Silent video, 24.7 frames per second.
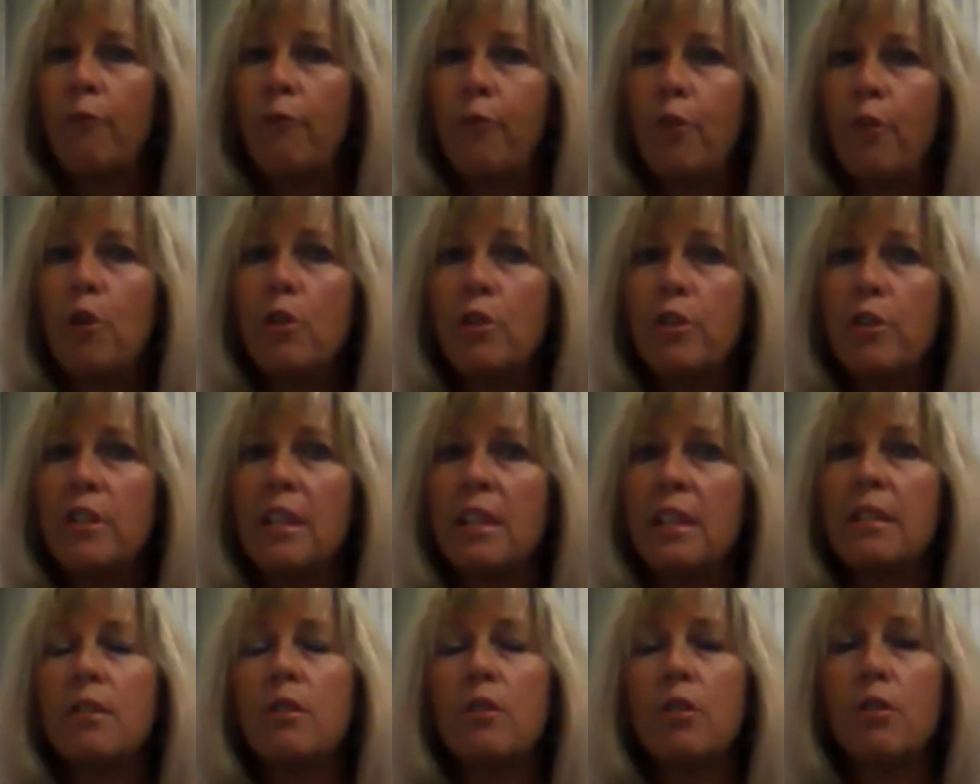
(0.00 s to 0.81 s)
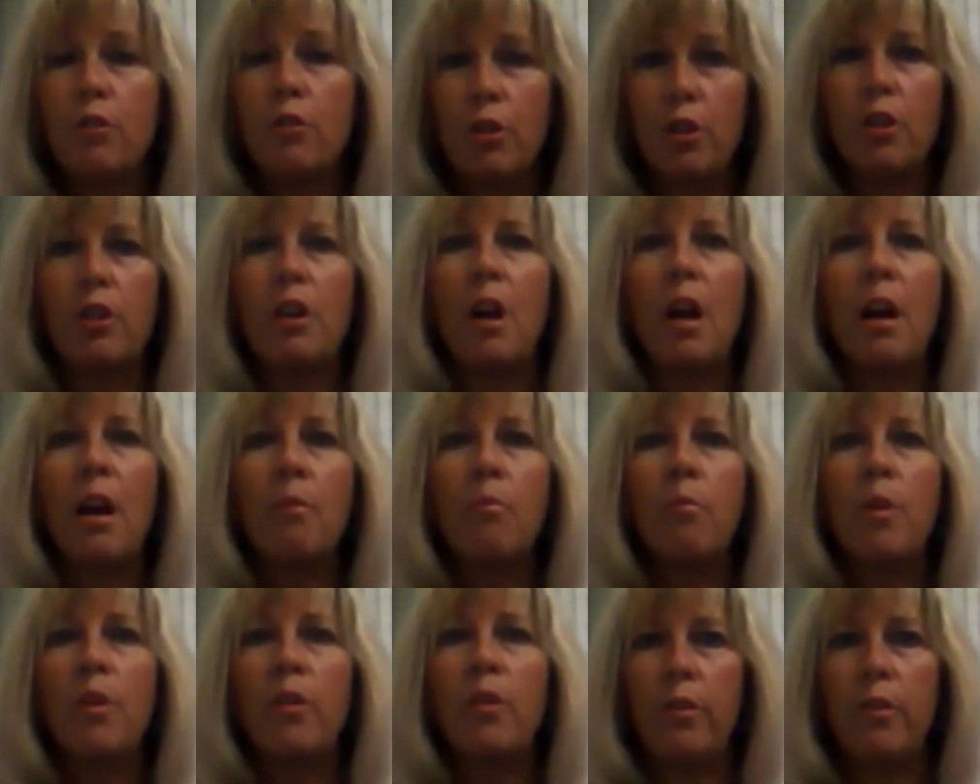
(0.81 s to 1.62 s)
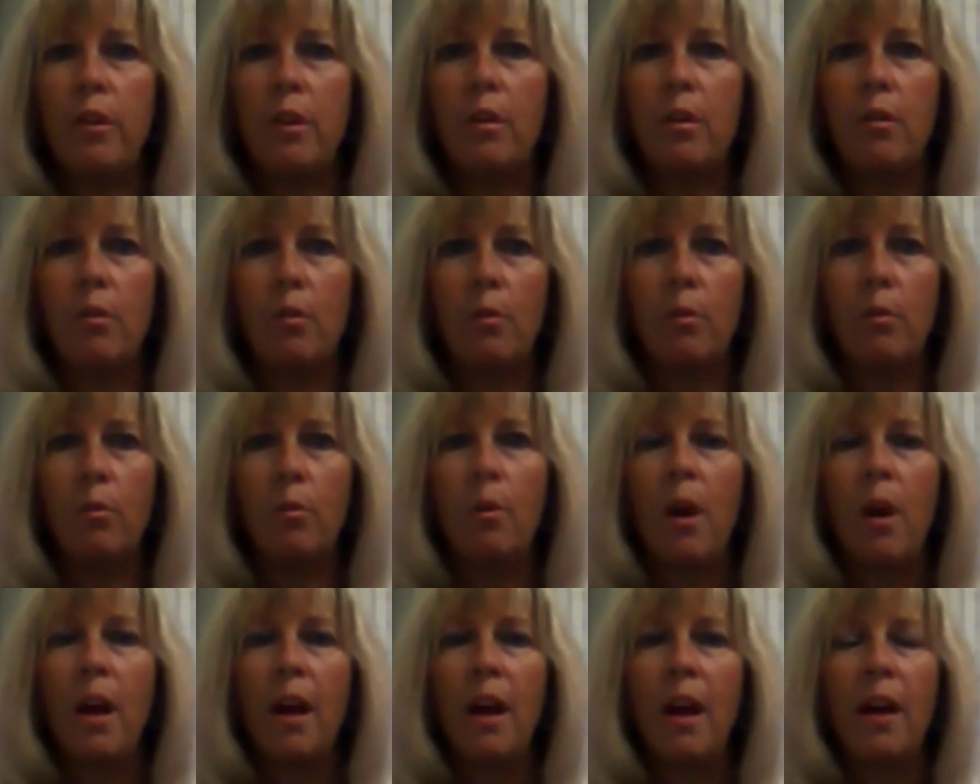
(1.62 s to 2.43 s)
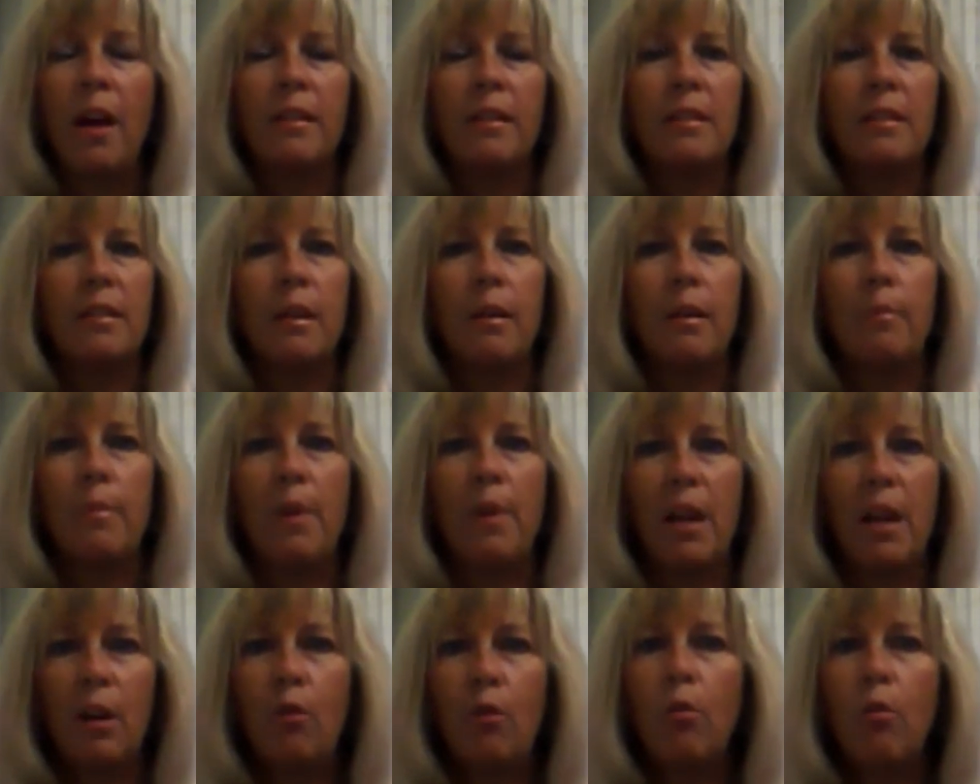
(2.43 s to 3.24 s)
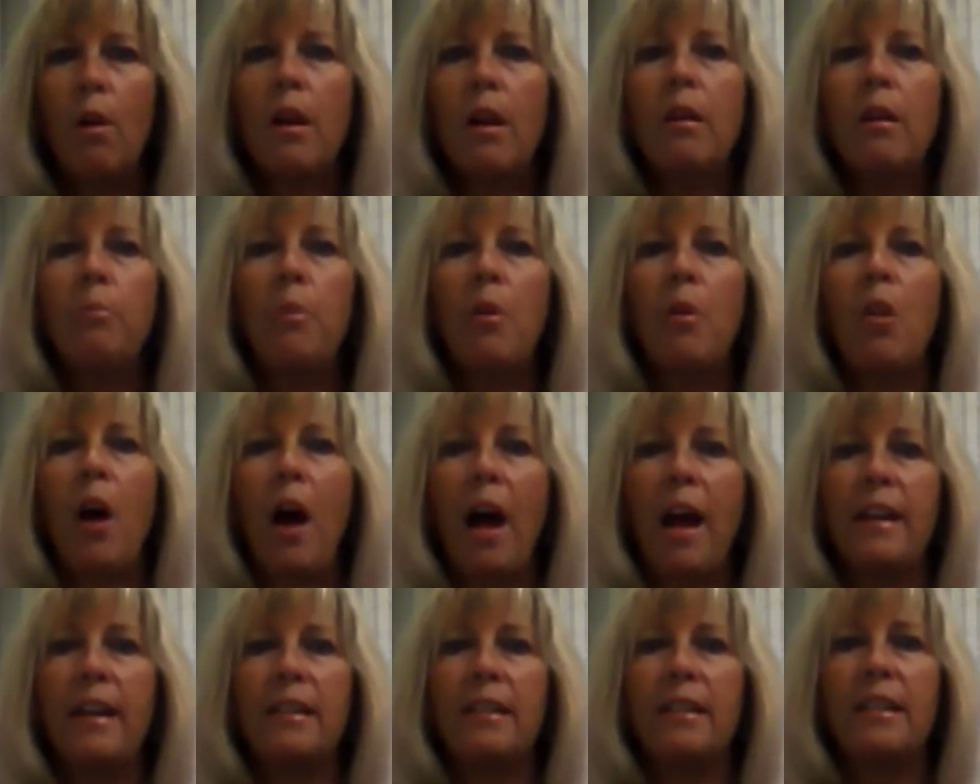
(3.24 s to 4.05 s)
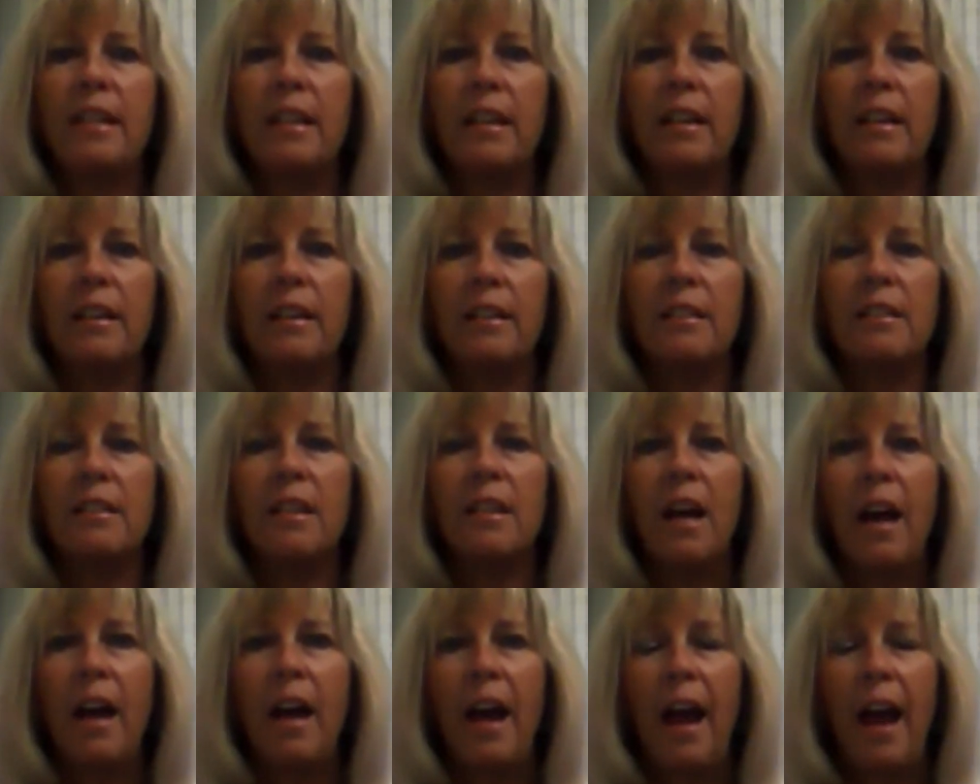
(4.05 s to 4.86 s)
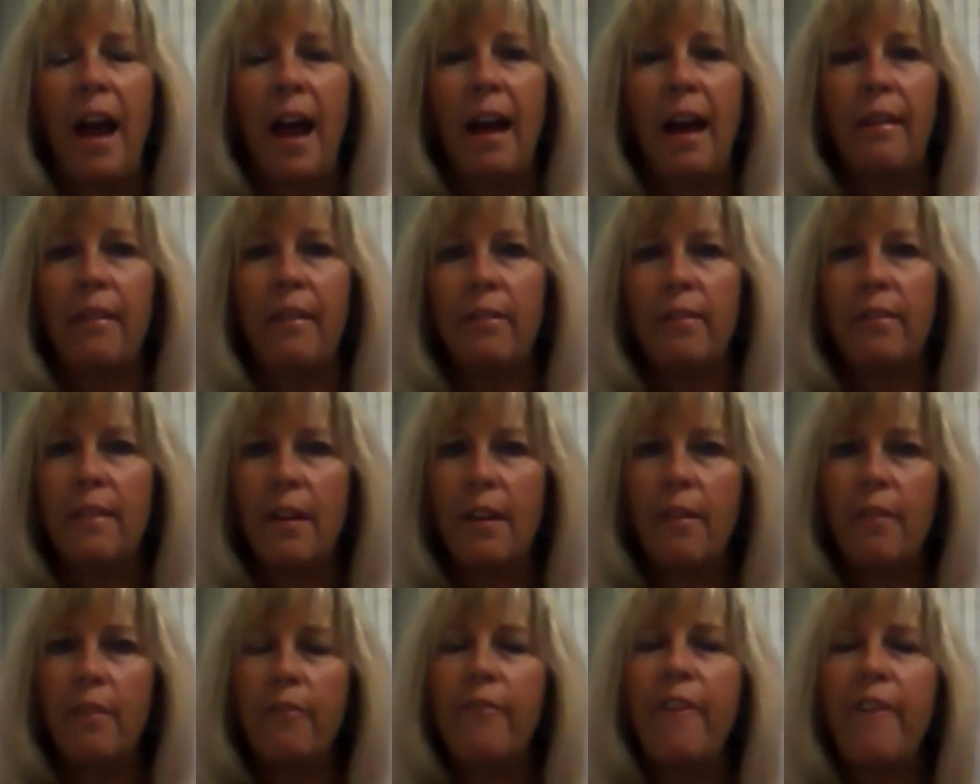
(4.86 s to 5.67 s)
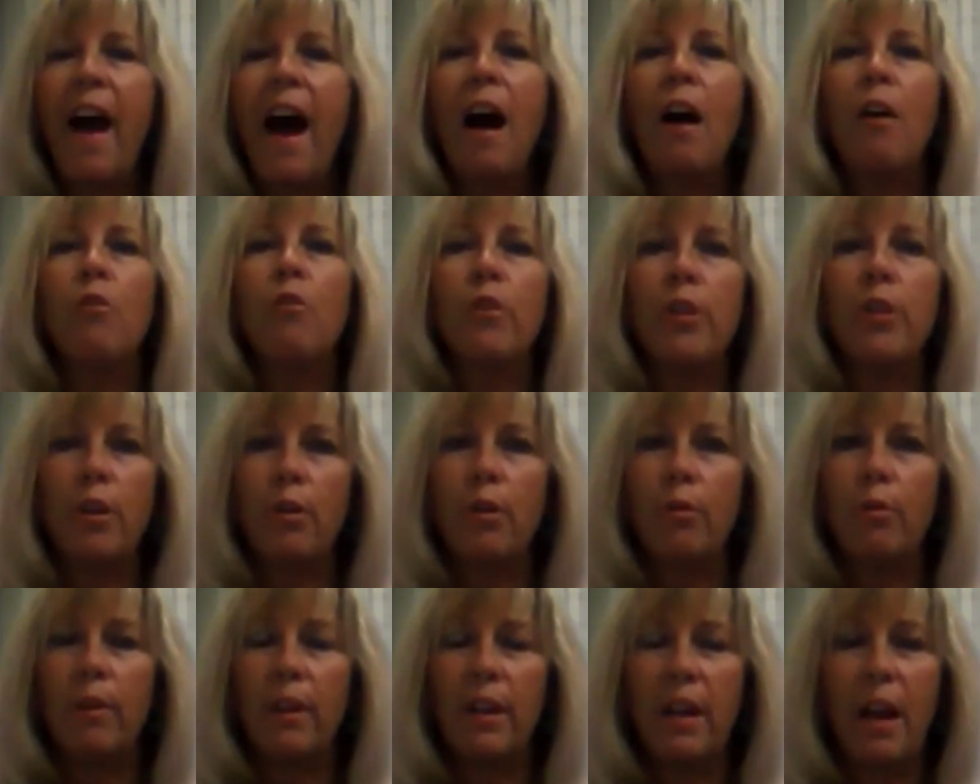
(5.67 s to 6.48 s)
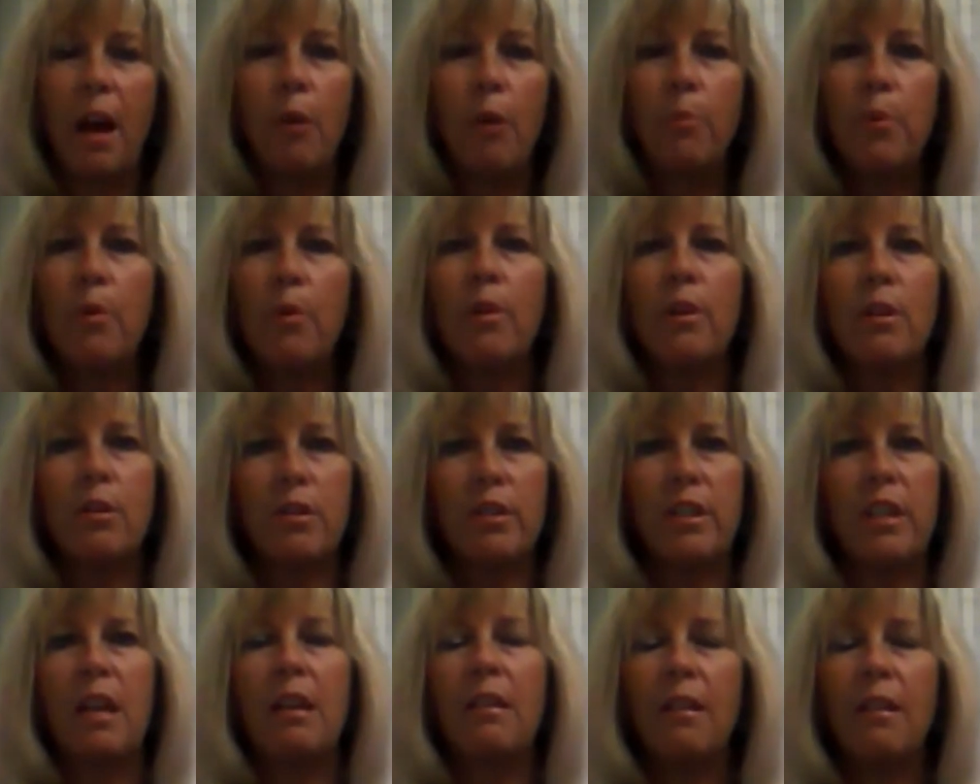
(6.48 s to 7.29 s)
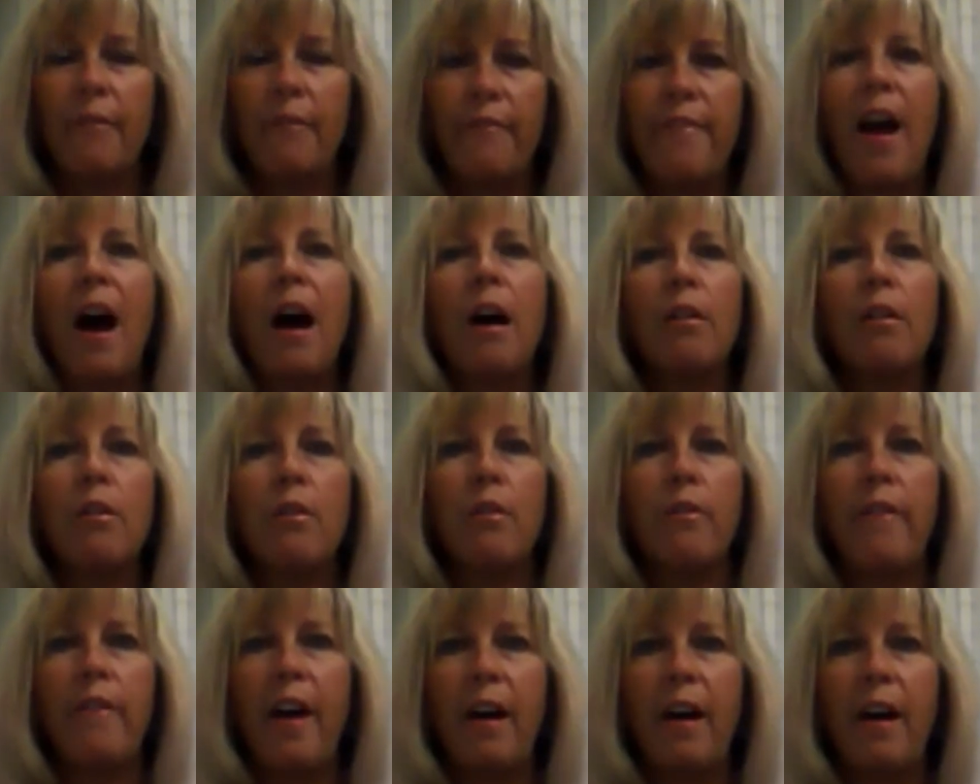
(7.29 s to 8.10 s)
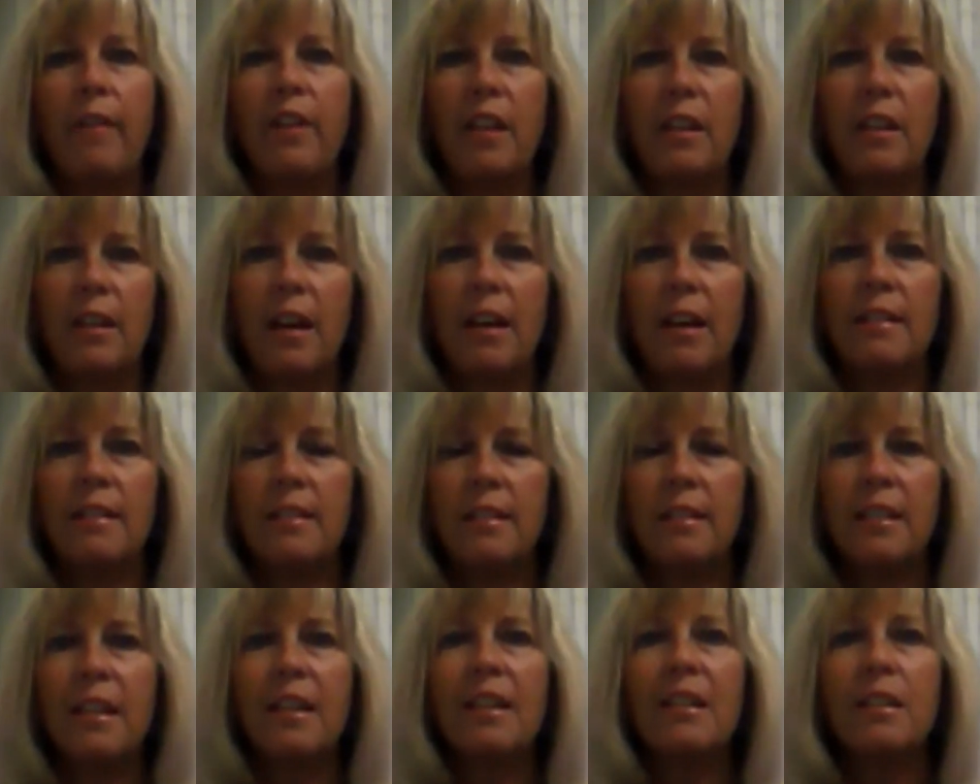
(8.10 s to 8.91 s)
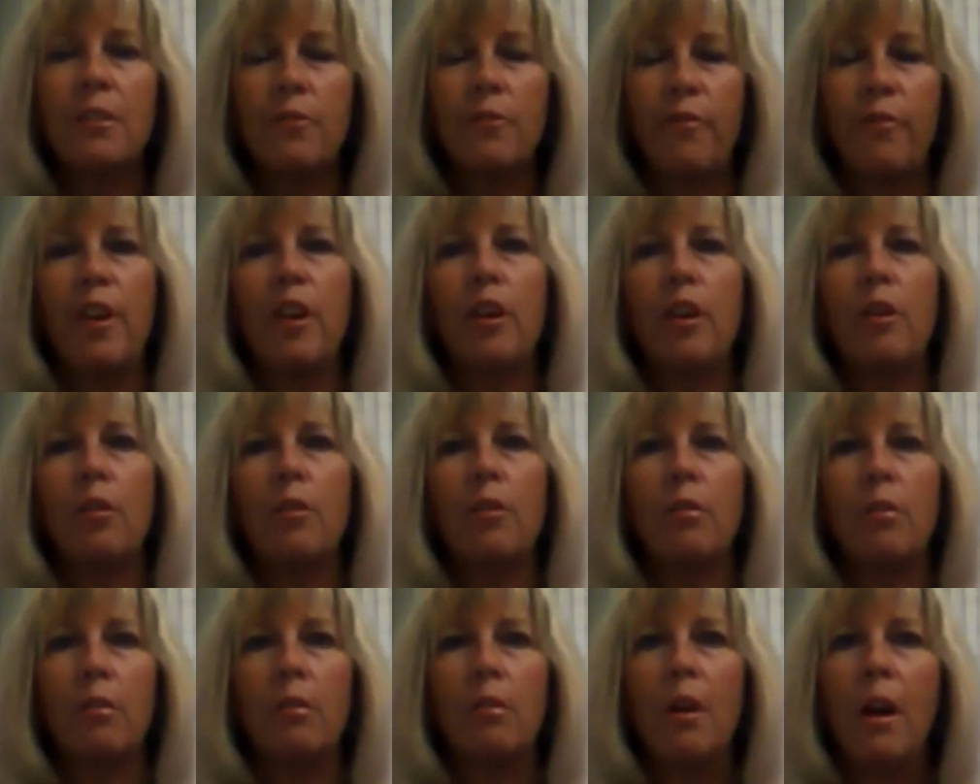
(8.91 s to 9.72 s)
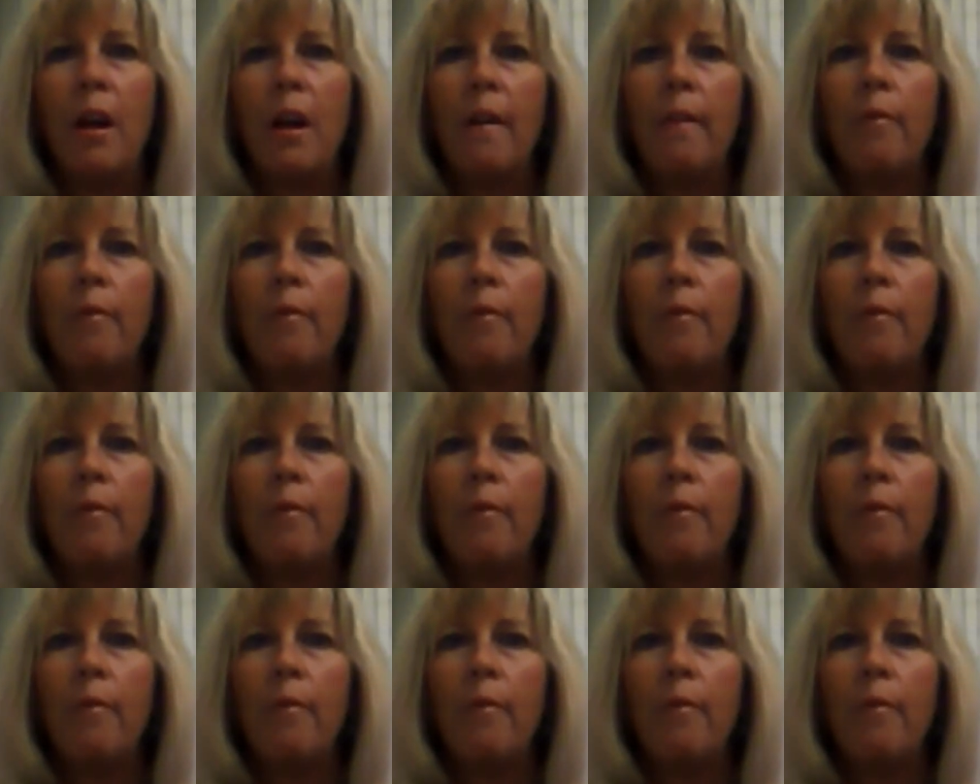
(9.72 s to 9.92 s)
First is to share with you some incredible ideas and the value, and help you understand the value of having a six-figure